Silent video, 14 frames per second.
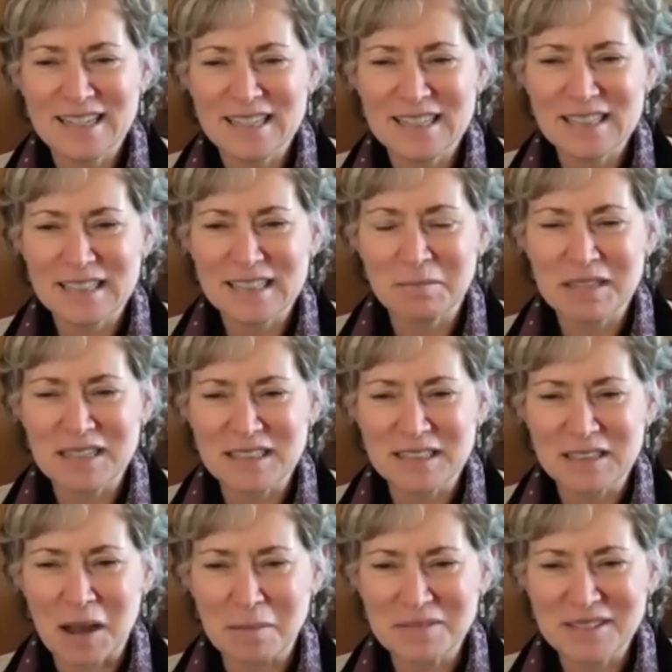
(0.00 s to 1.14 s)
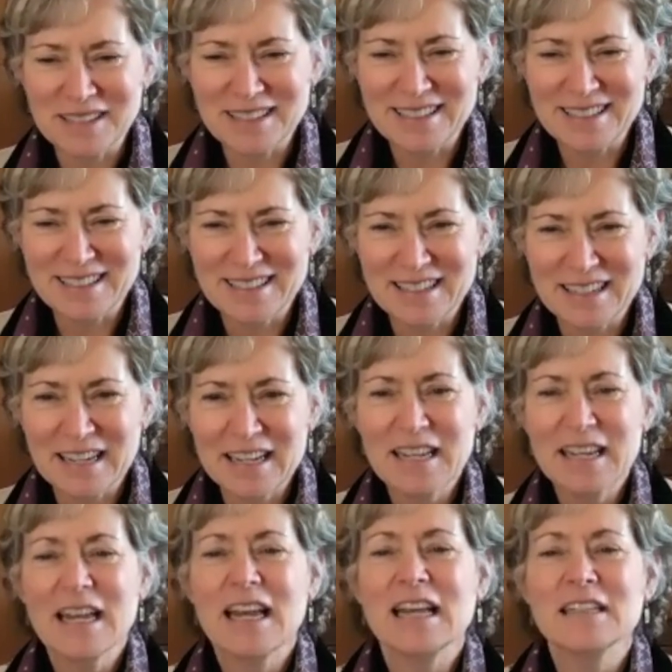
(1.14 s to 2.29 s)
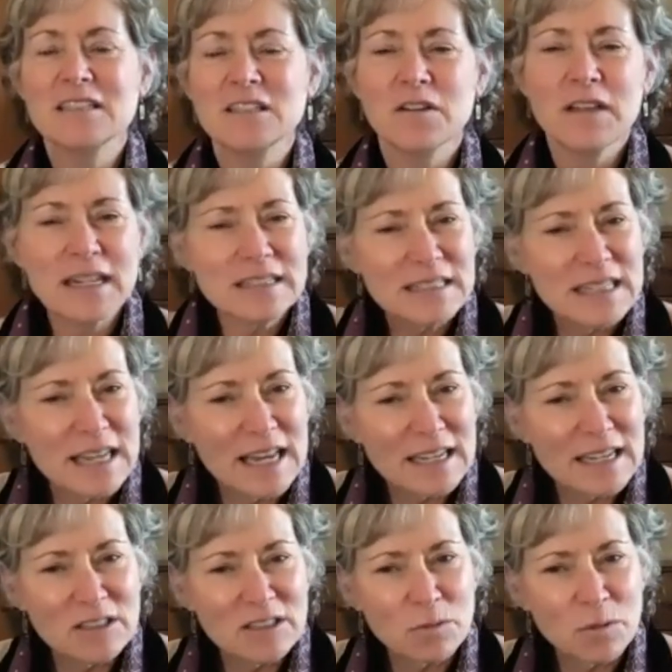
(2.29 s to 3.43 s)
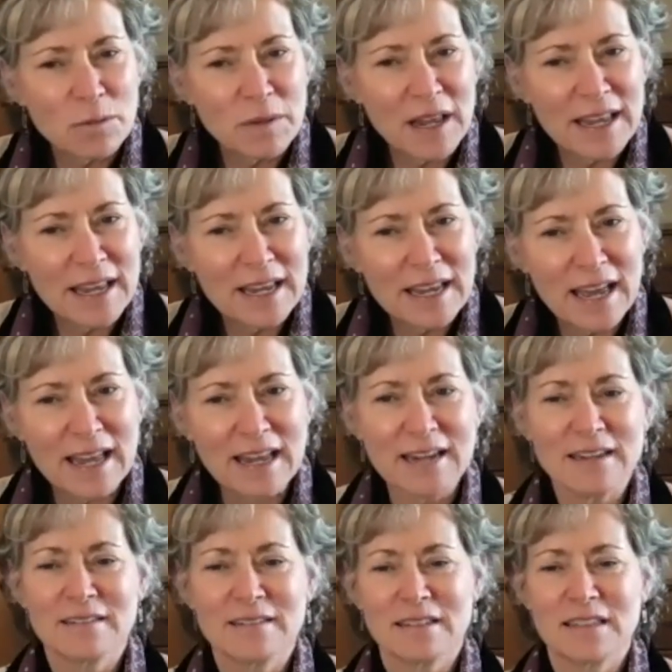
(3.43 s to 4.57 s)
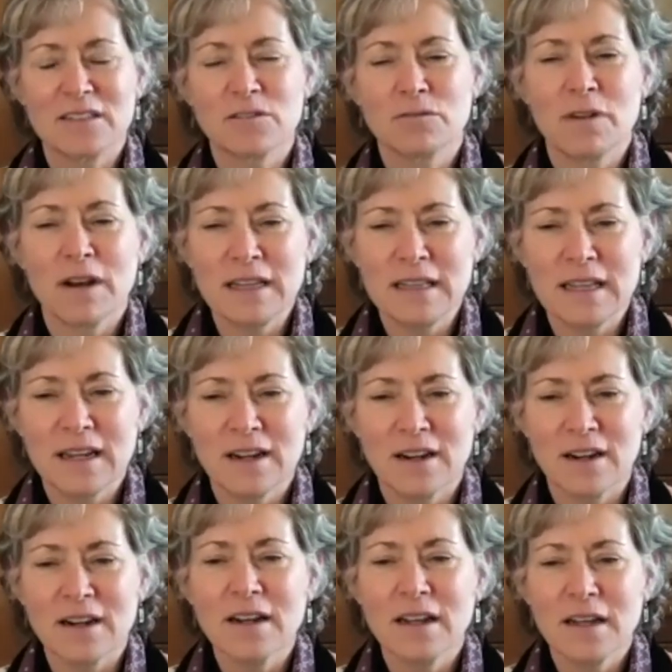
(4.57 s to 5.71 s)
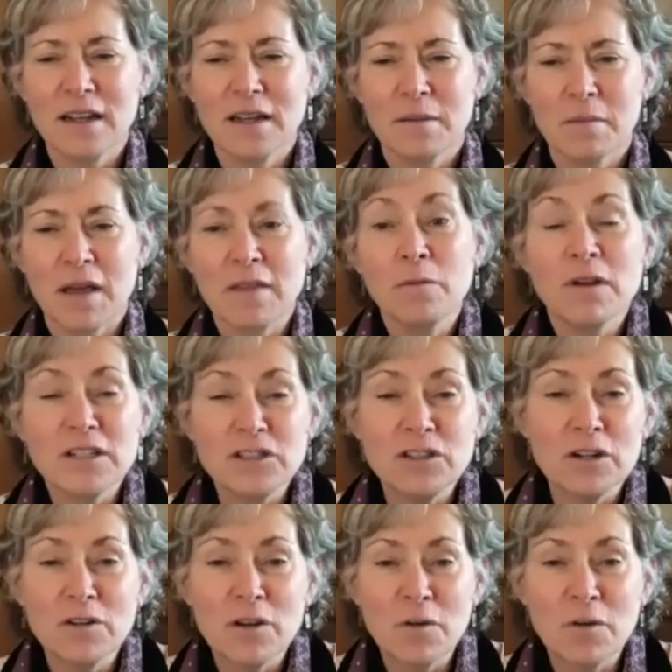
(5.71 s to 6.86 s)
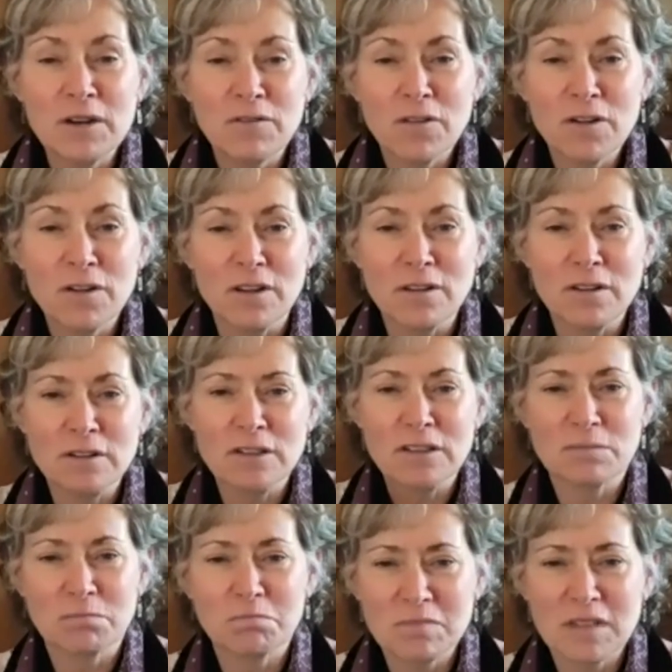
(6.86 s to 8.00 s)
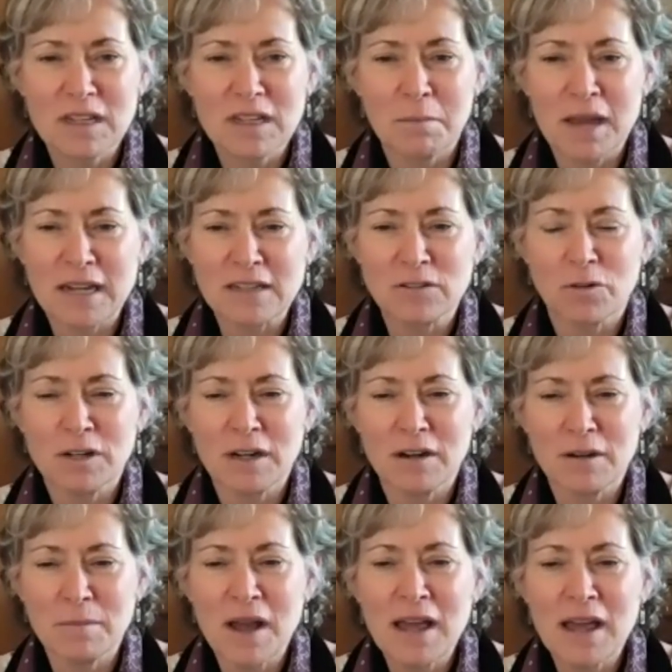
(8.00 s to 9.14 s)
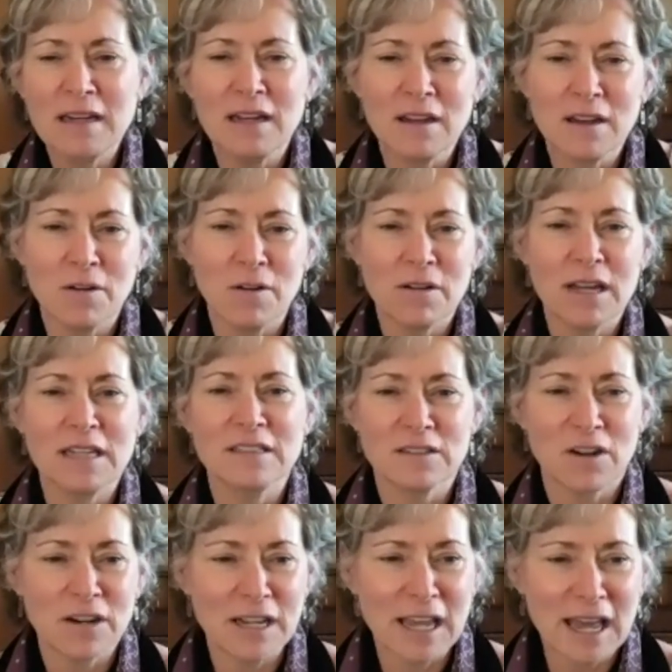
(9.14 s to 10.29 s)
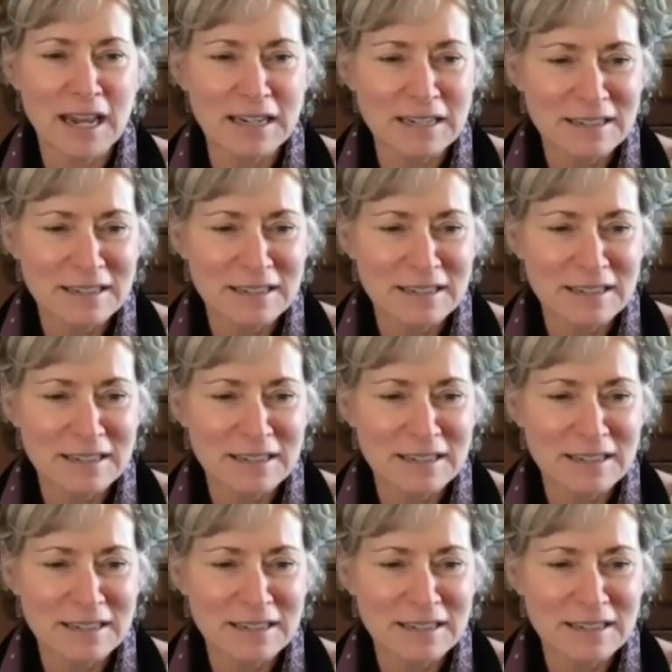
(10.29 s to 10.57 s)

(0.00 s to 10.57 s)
something stopped. And so that's the edges we're playing at, is right there. Otherwise, you don't go any further. You just come back to ordinary mind and go, okay, start again,